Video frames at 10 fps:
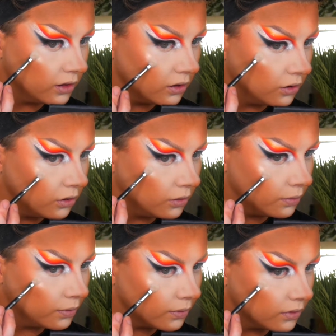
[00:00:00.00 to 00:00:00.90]
it up
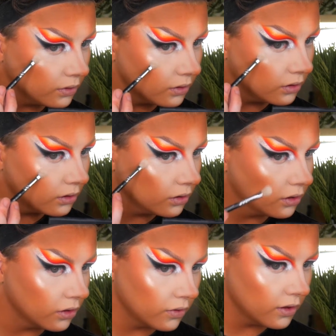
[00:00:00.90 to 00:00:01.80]

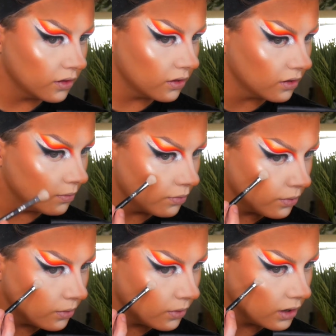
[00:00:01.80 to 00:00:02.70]
so it's as
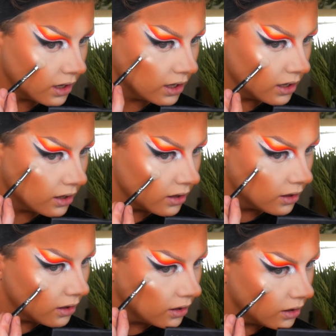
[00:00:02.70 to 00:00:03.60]
bright
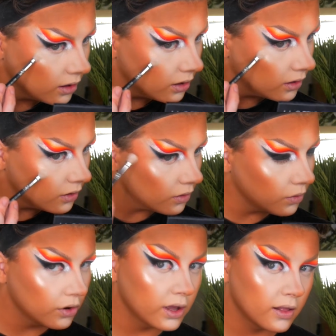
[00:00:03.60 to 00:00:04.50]
as I
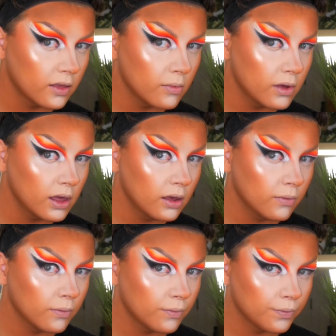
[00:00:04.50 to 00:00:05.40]
want it to be.
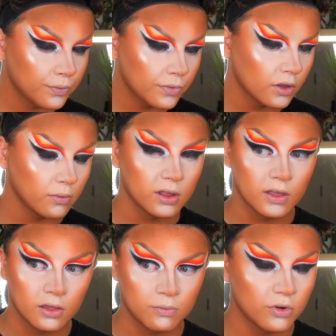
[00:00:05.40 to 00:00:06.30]
I mean,
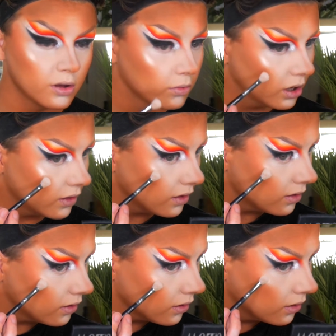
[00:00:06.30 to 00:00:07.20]
that's pretty bright, that.
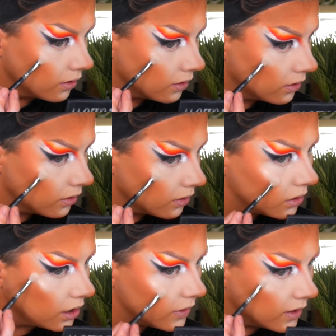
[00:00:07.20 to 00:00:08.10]

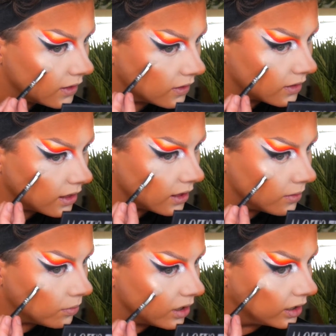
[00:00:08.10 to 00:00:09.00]
And then I
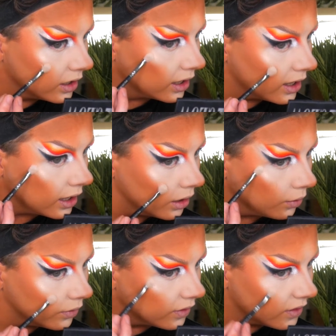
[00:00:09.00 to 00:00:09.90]
start blending it
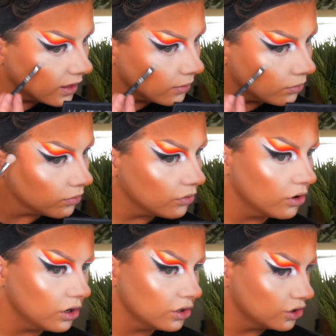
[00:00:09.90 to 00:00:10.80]
out with the same
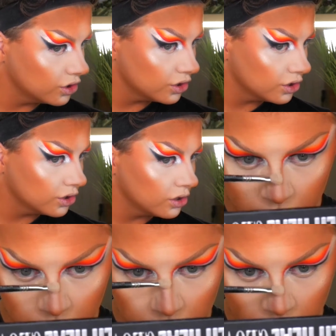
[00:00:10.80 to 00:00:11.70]
brush.
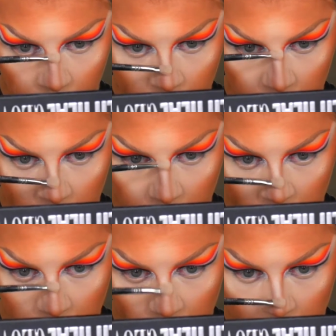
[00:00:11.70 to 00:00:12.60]
Do some on the
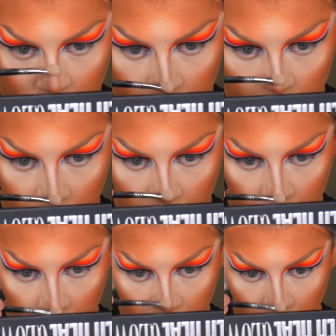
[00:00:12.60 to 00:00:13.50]
nose,
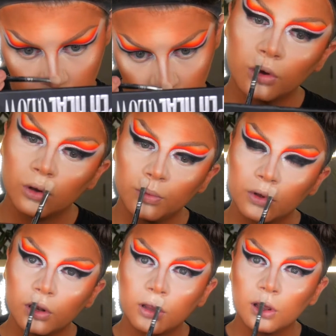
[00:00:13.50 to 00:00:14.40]

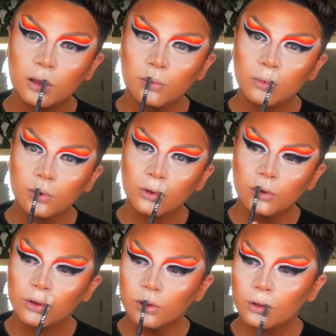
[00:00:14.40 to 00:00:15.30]
upper lip,
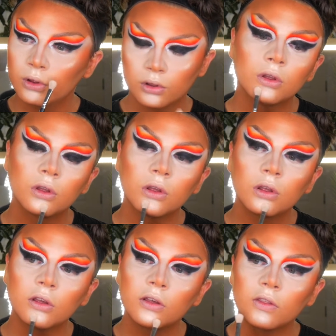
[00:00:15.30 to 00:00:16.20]

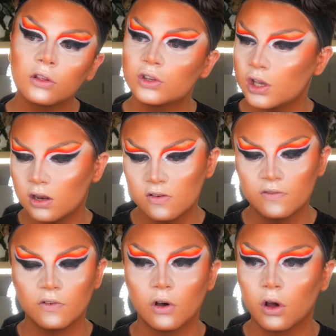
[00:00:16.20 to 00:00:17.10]
and the chin and
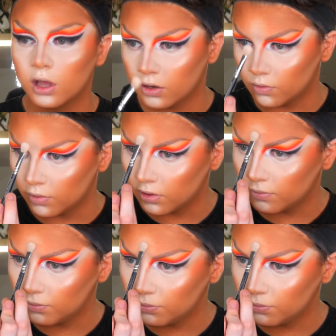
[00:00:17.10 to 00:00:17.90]
forehead as well.